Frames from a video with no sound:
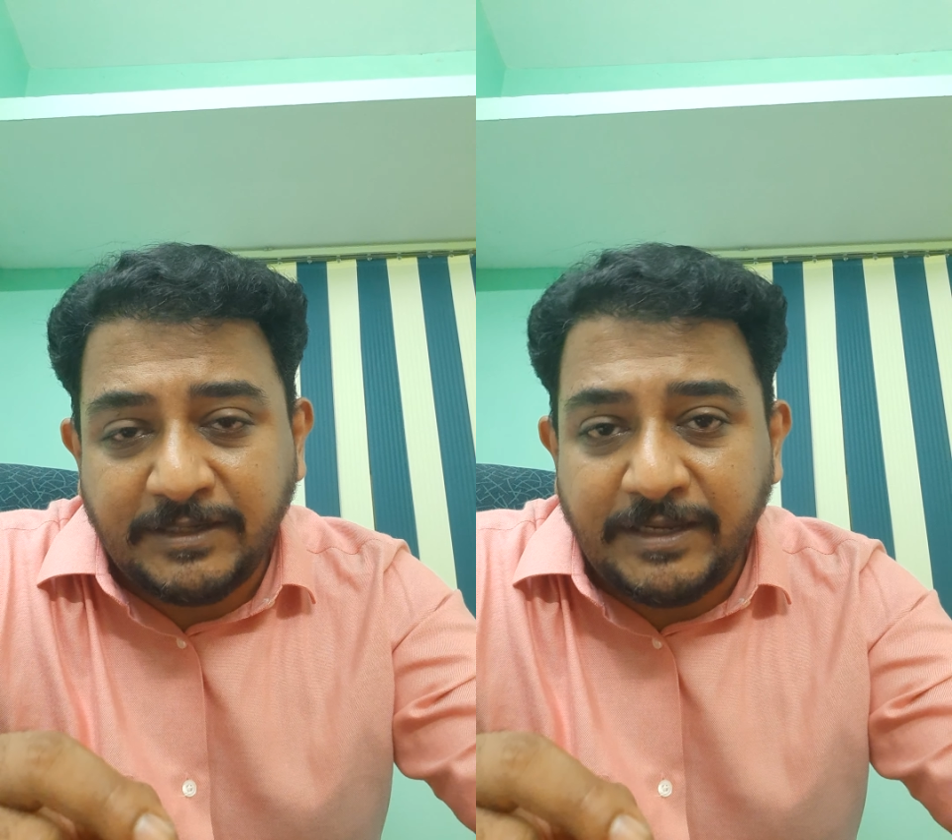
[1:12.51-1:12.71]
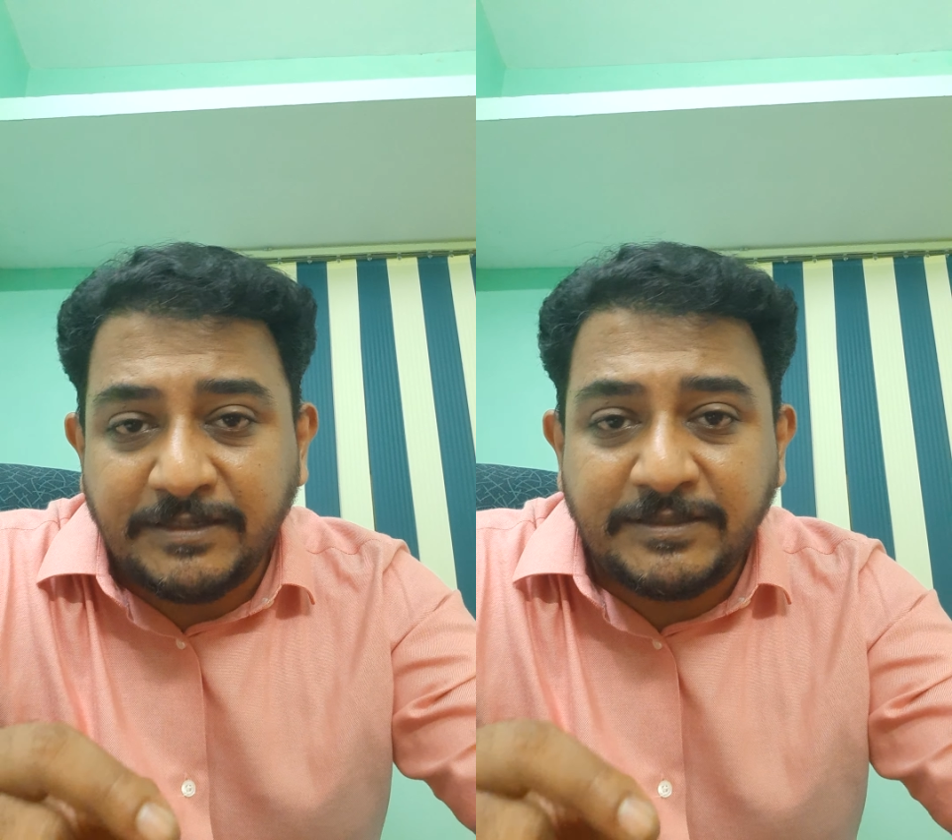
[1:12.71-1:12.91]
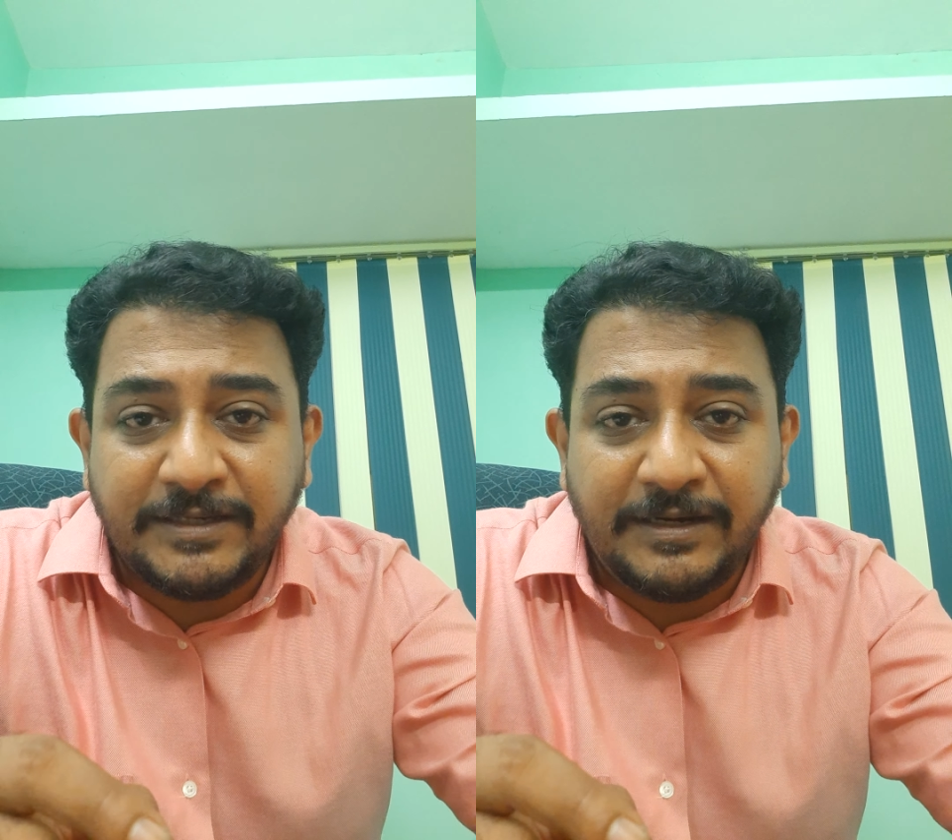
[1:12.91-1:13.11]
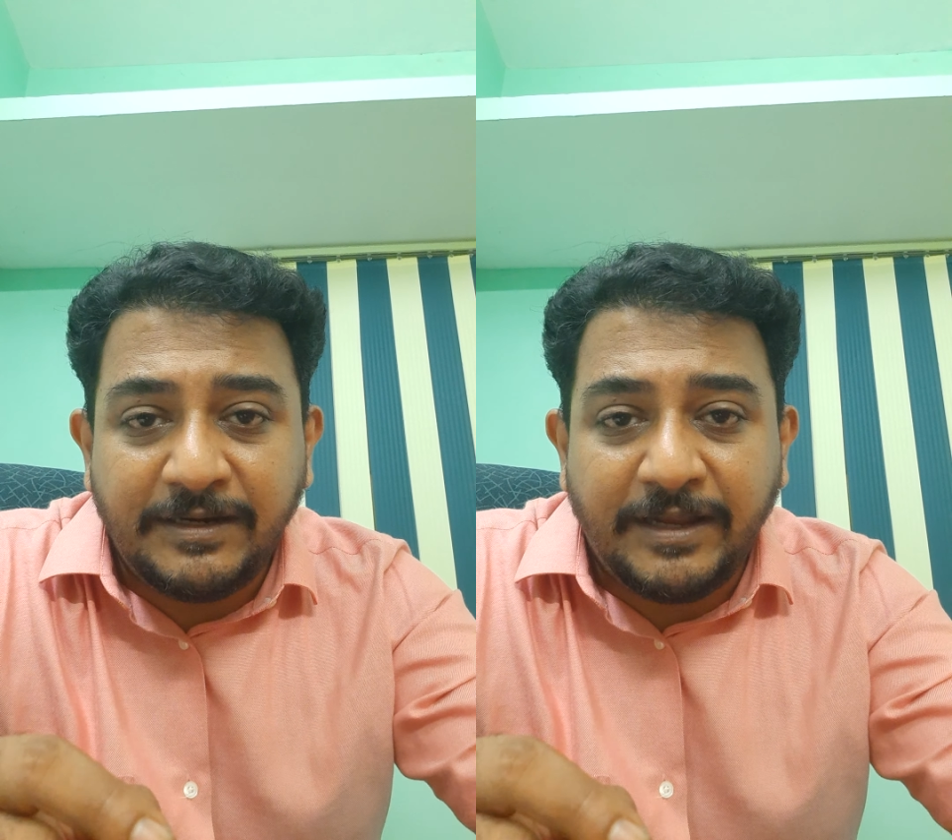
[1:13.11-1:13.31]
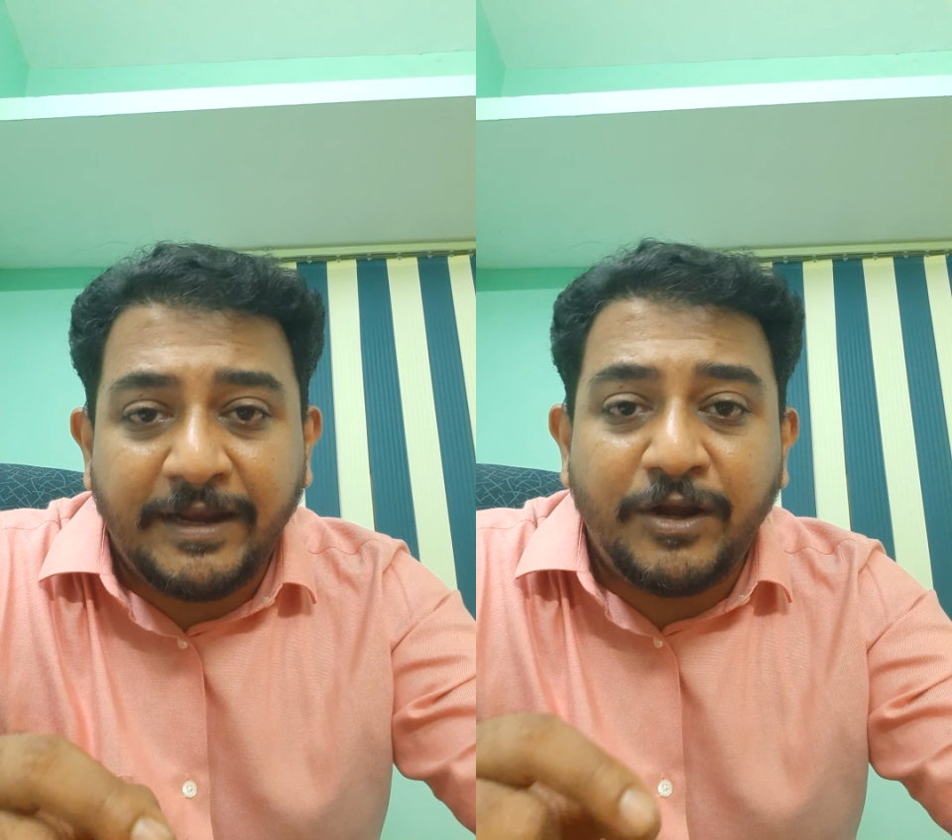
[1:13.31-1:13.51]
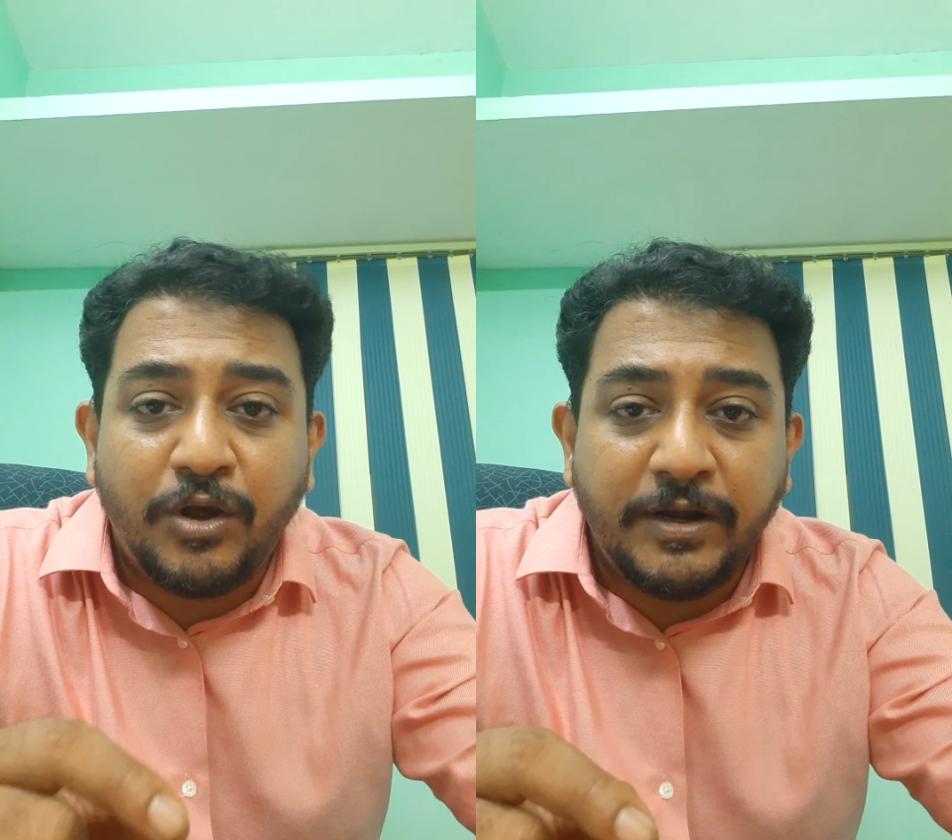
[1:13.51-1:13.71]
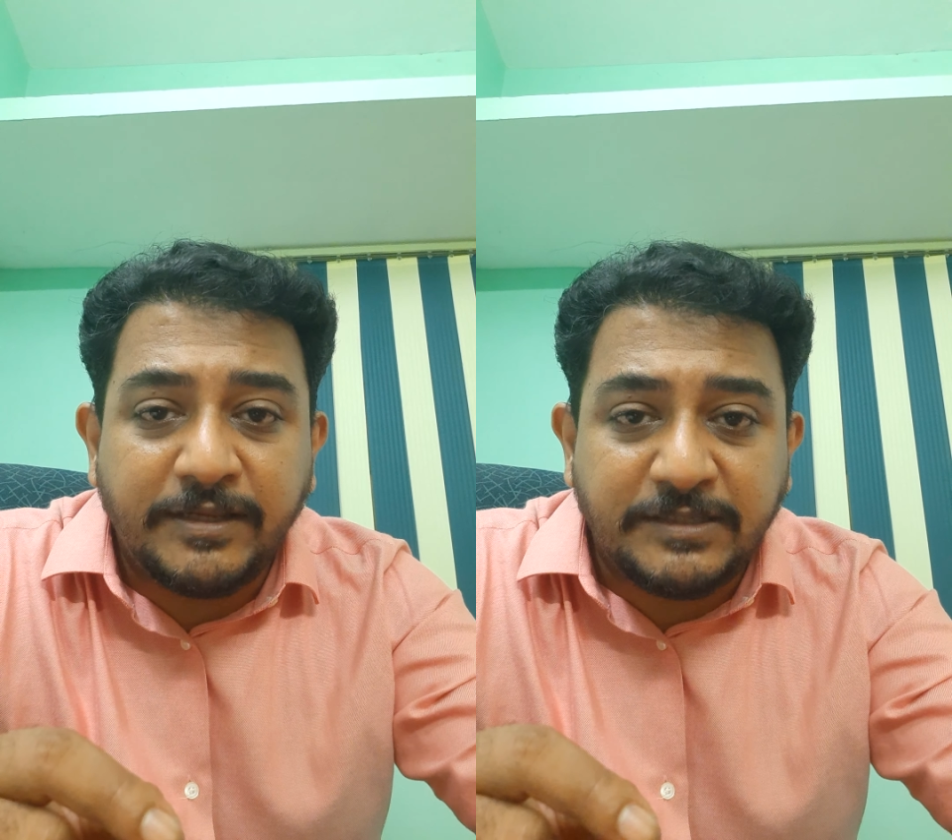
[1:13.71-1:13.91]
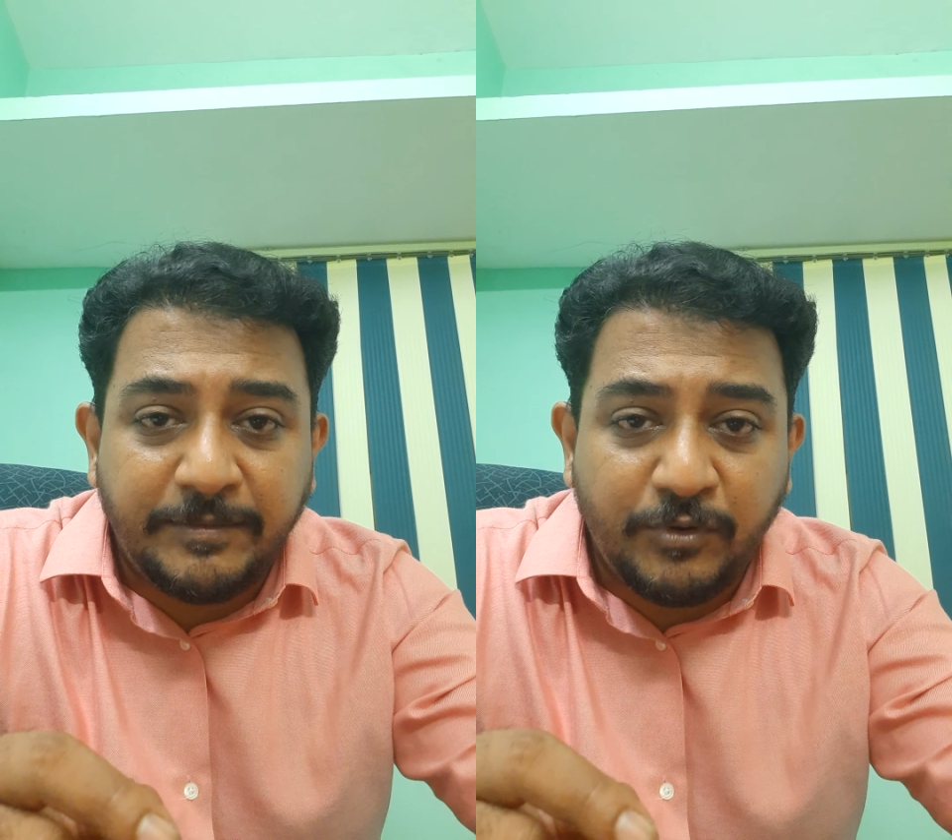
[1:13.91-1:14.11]
is still a non
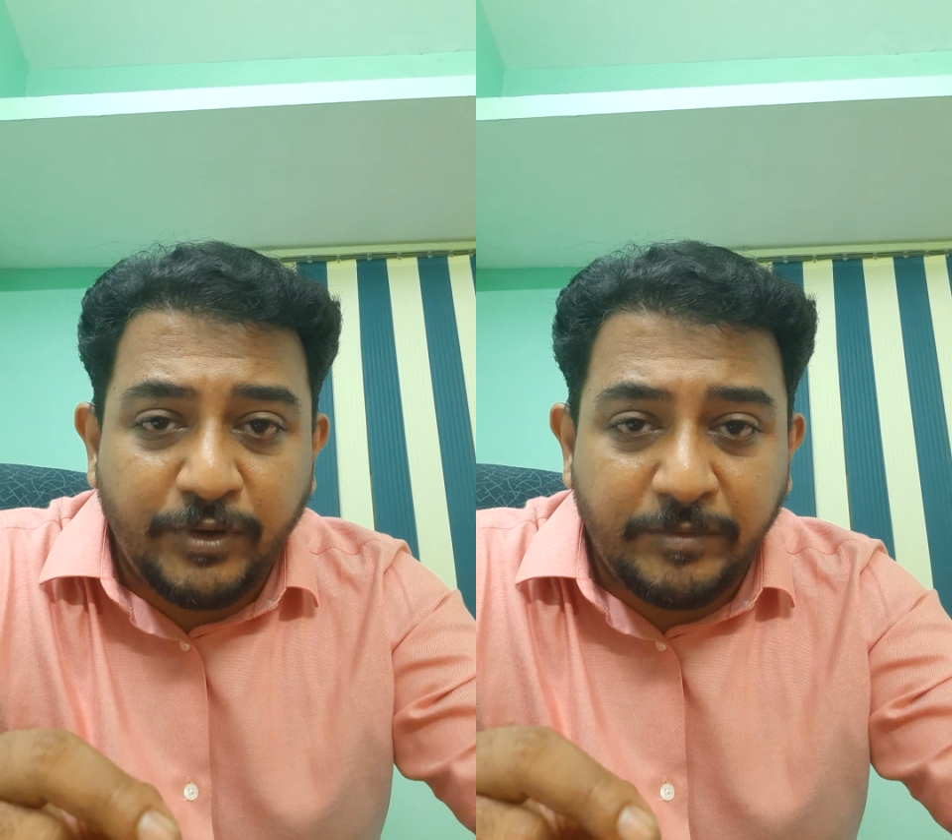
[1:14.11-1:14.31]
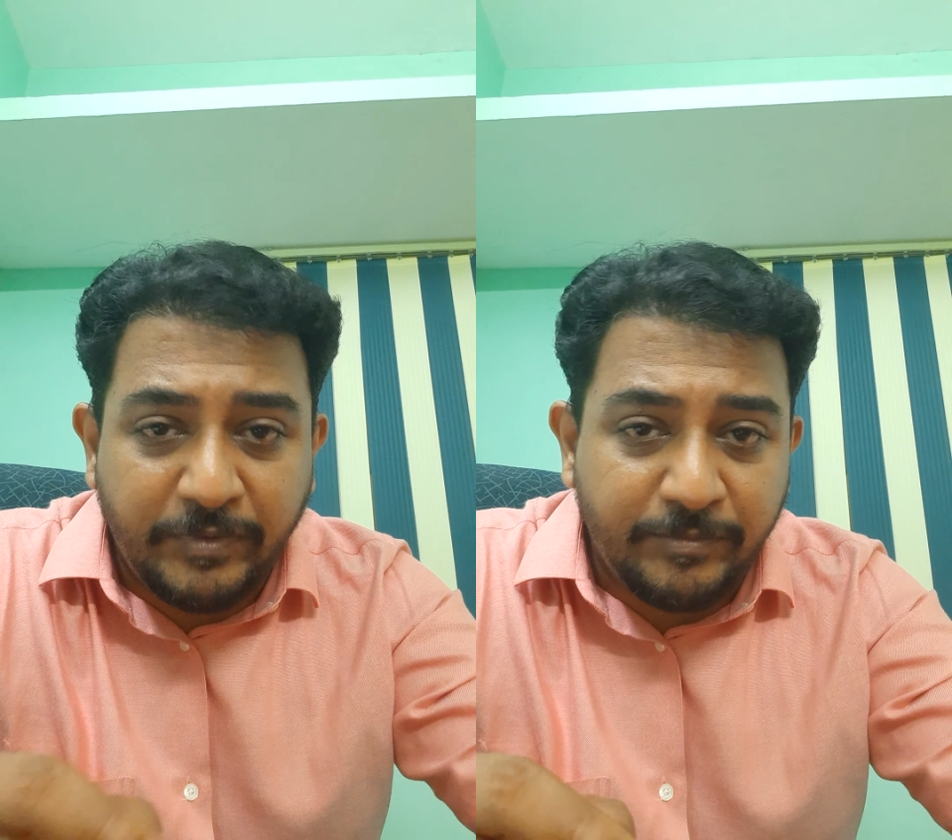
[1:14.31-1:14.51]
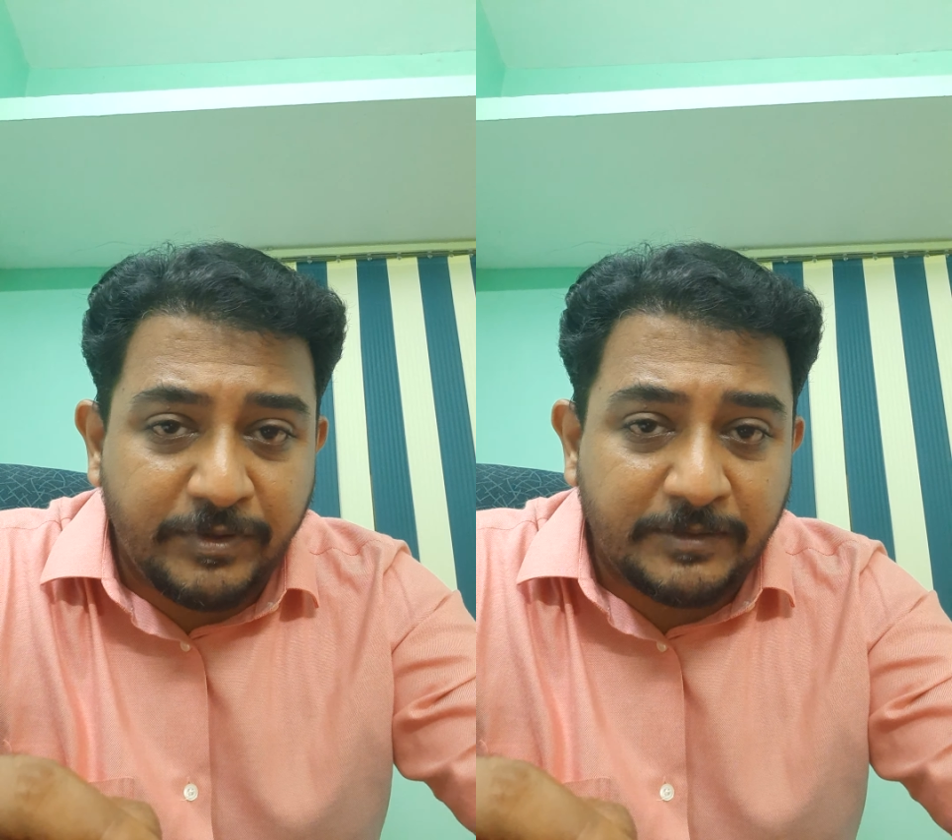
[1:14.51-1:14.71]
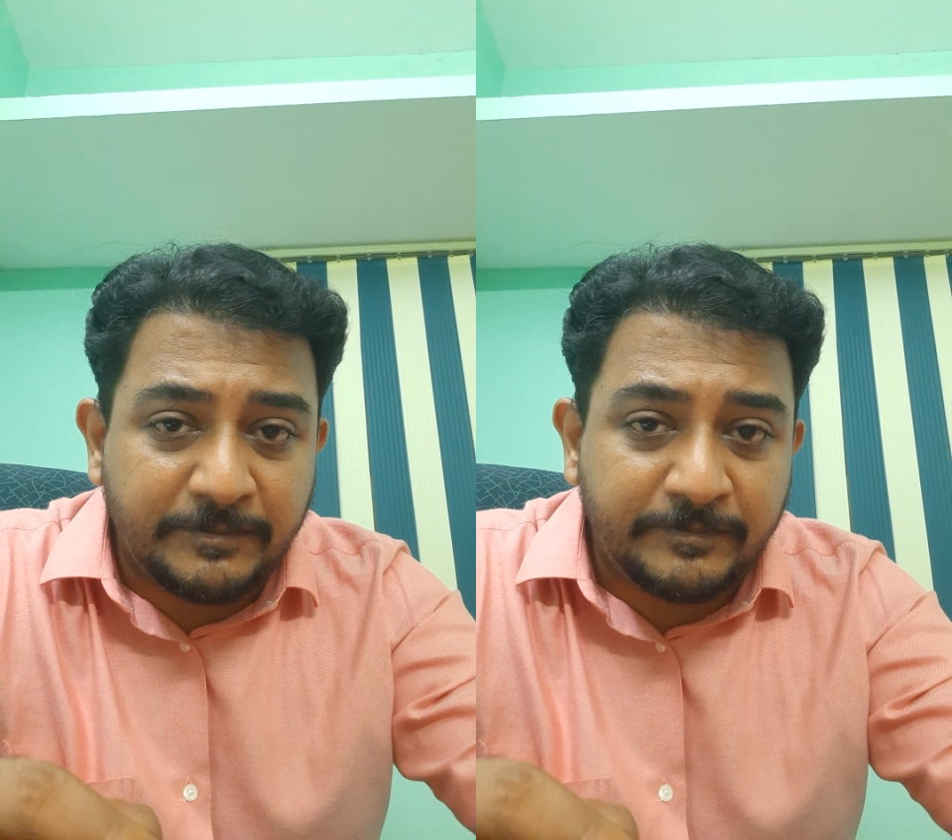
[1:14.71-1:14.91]
exam going paper.